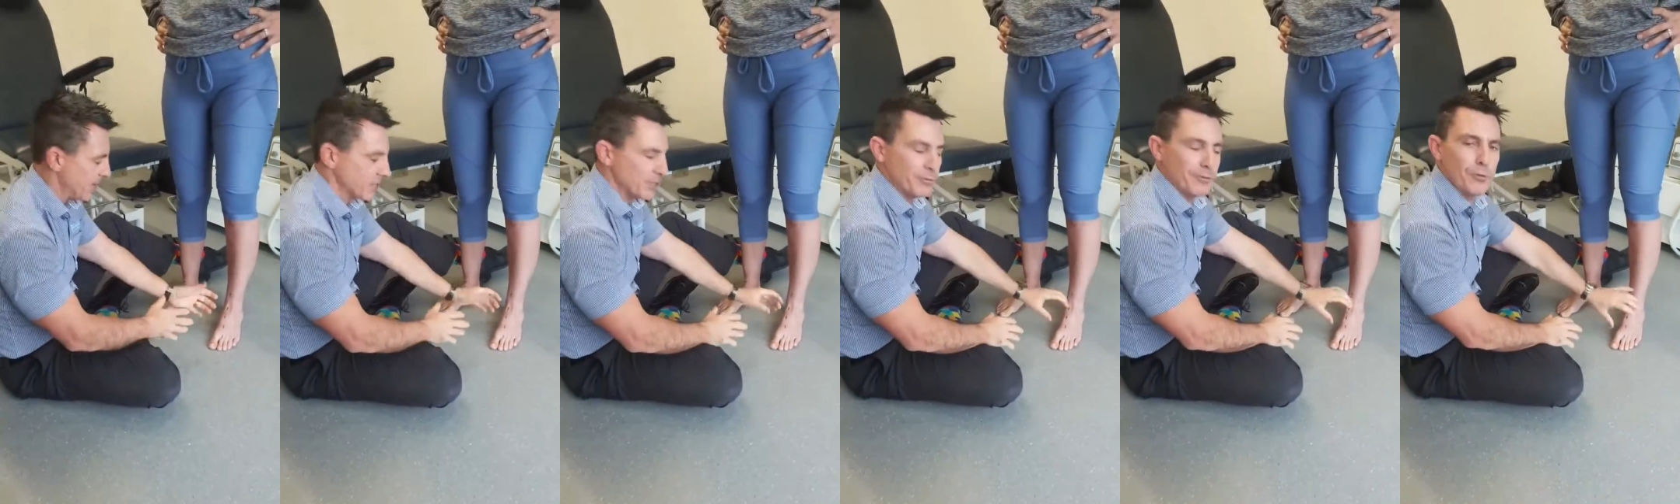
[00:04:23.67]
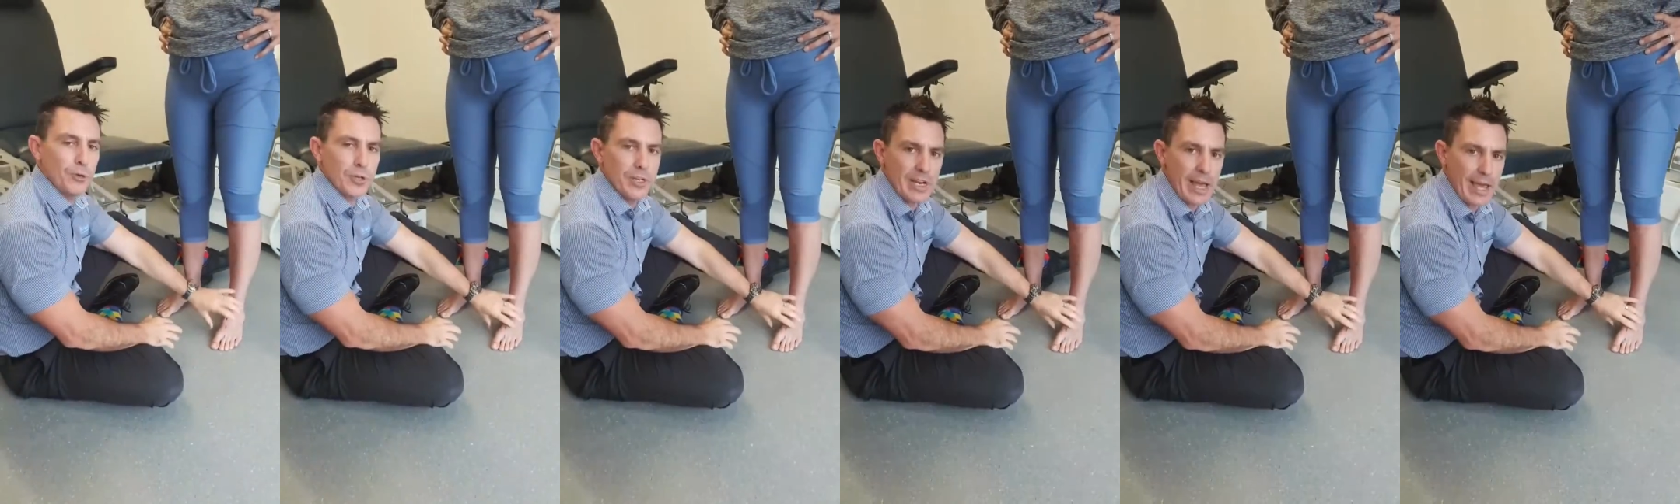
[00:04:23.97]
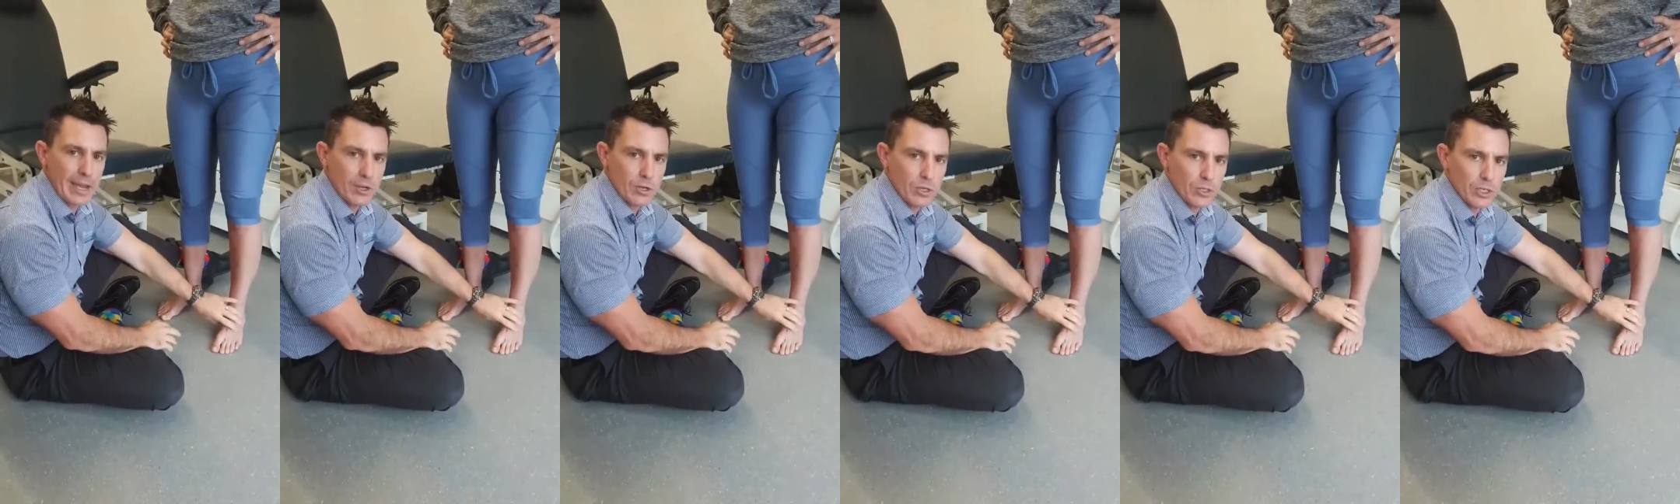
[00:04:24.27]
the foot and
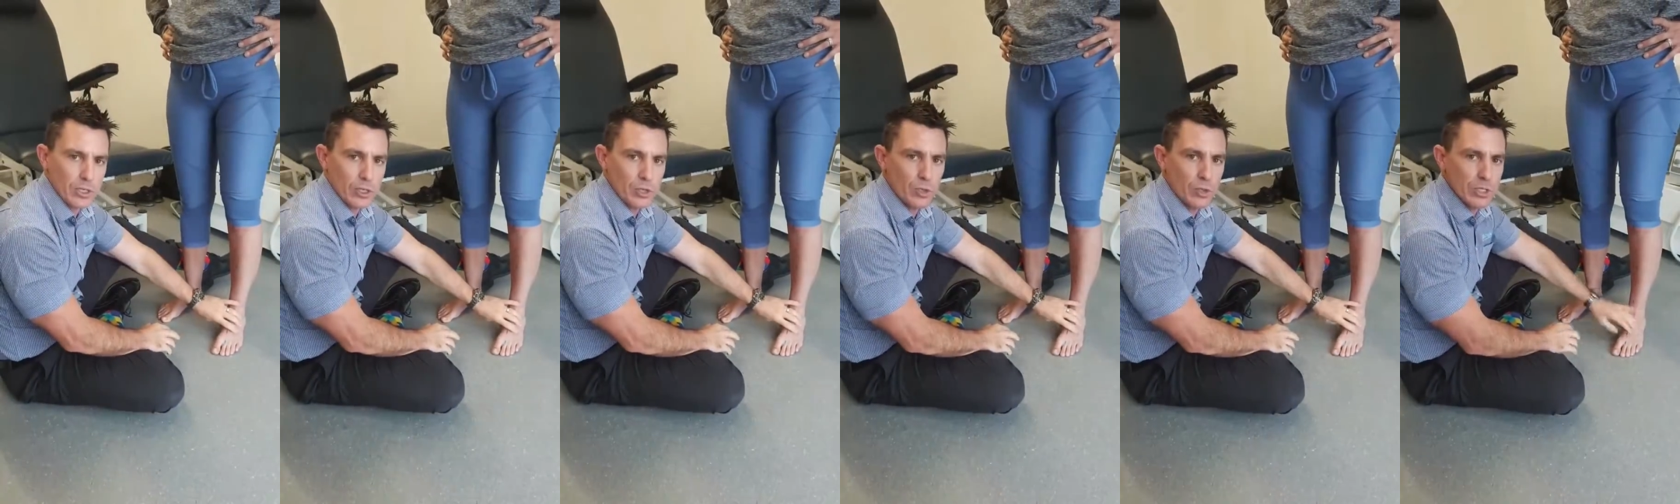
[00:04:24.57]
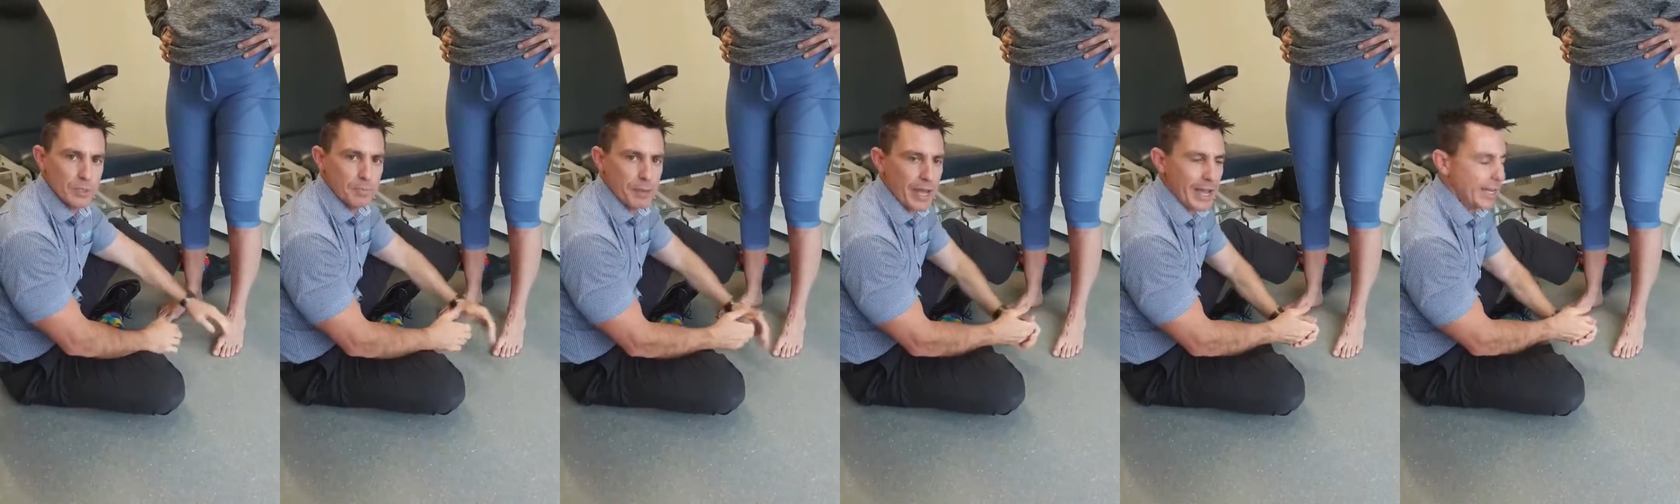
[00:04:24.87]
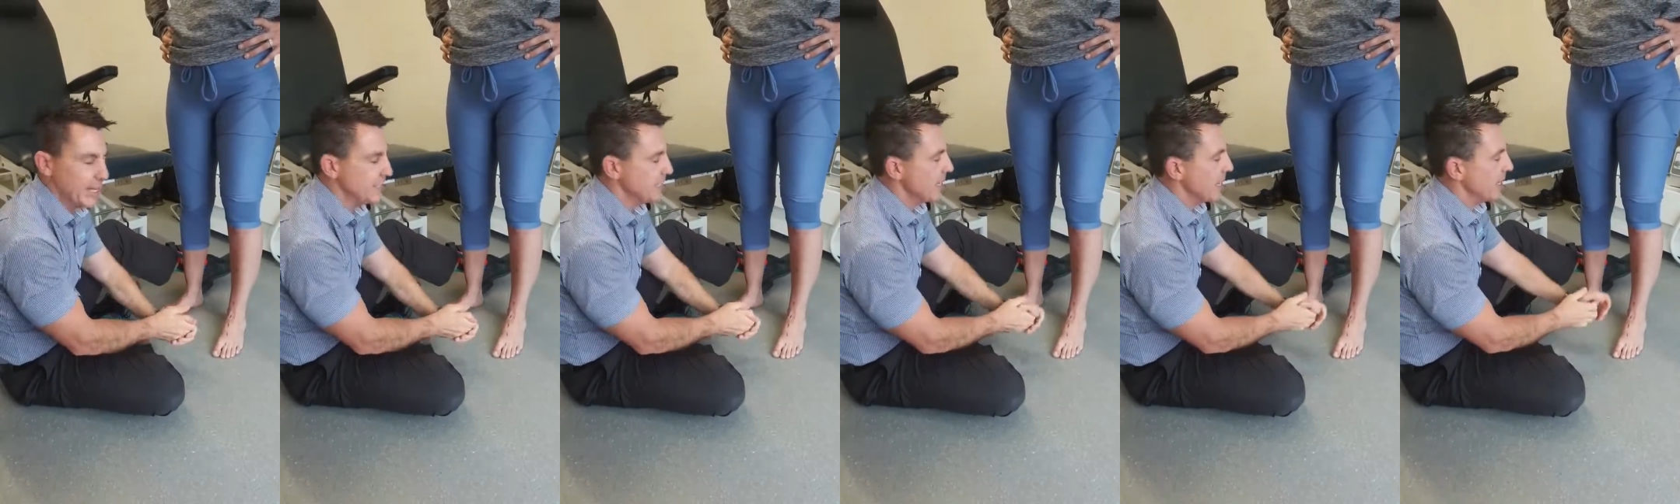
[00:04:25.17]
ankle and cause
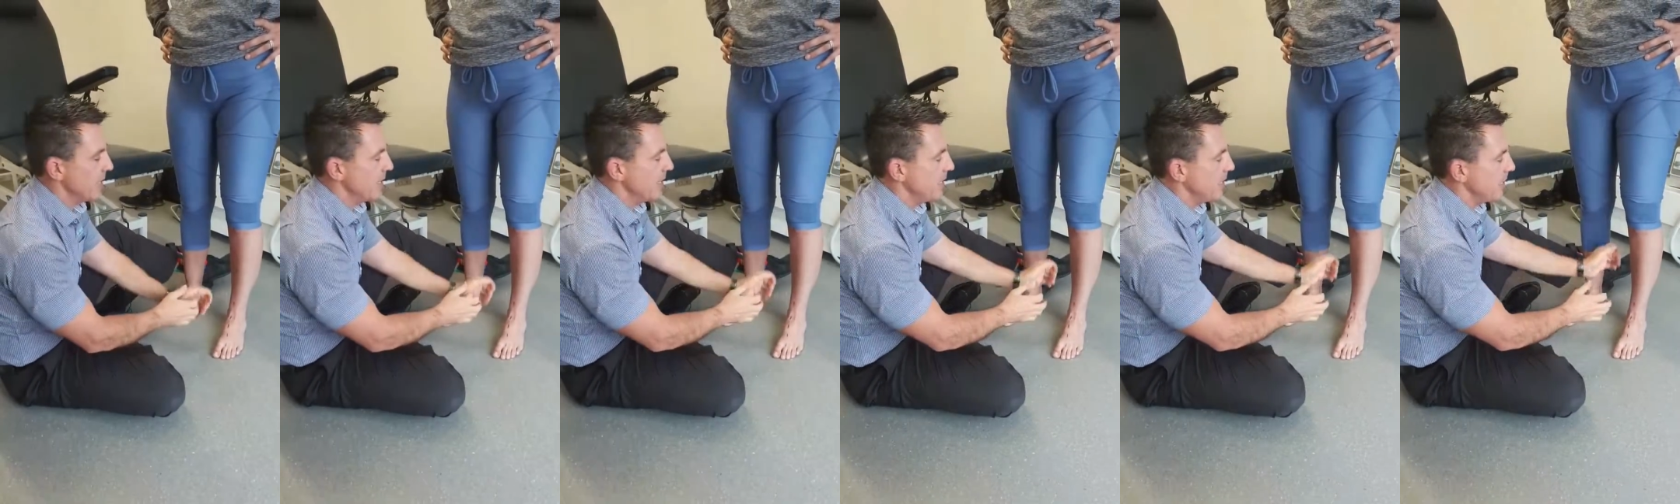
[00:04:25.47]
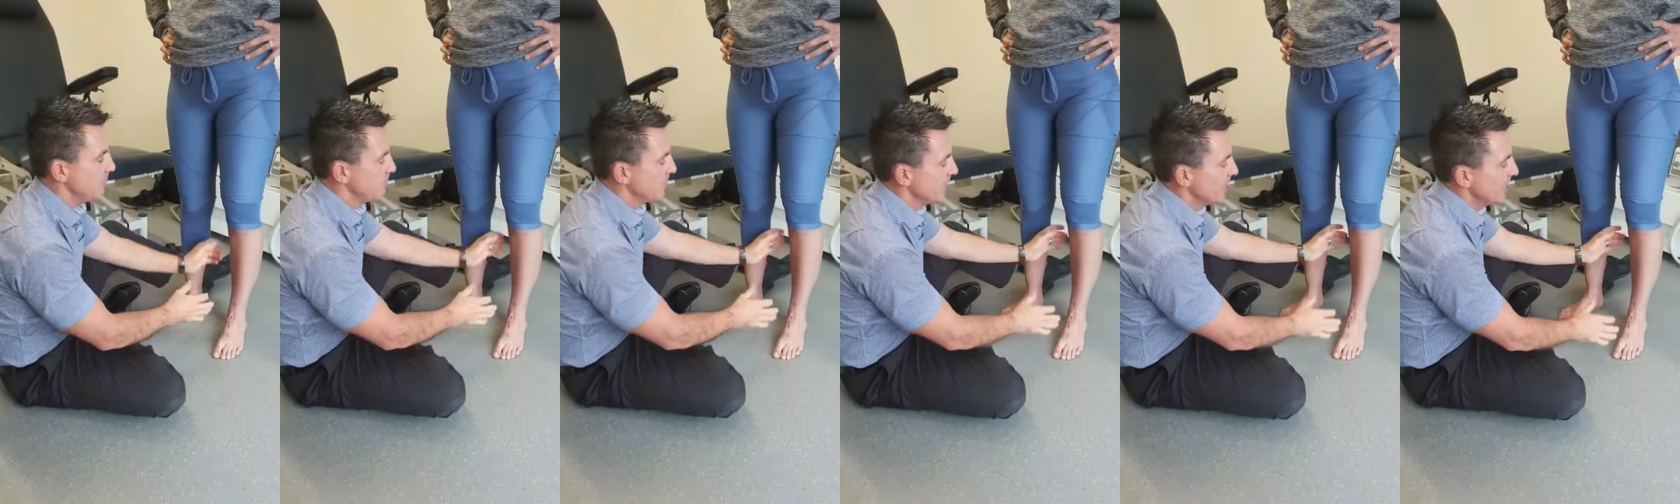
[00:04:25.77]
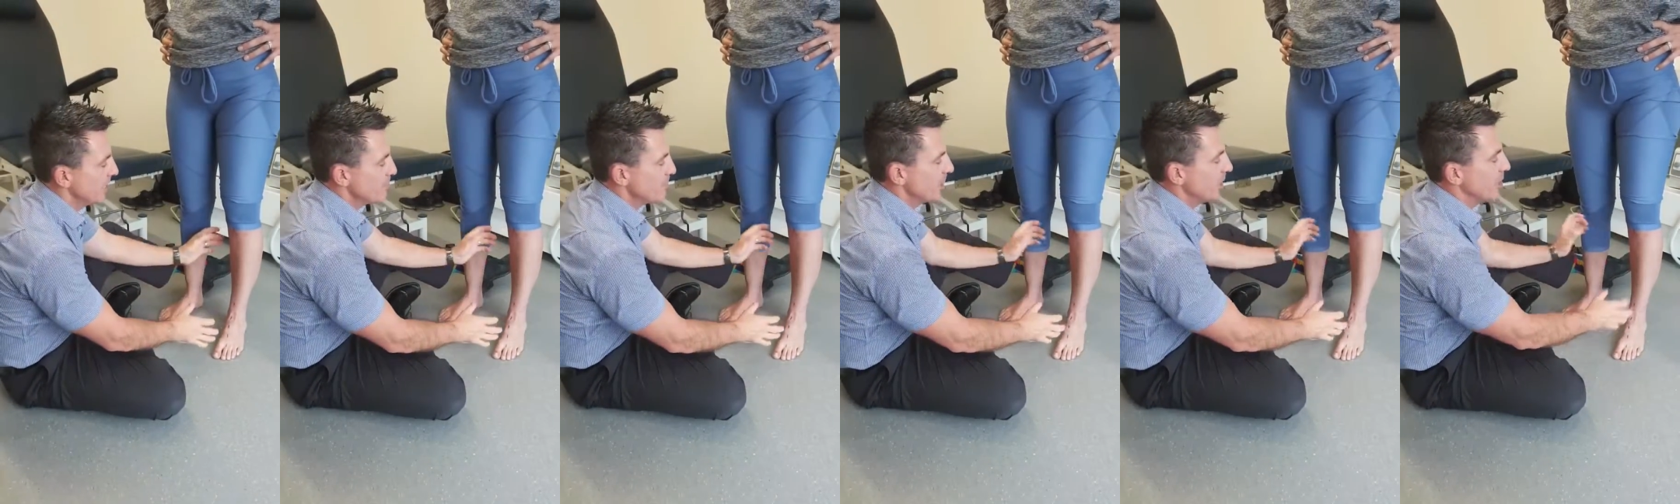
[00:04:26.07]
pain down here, but it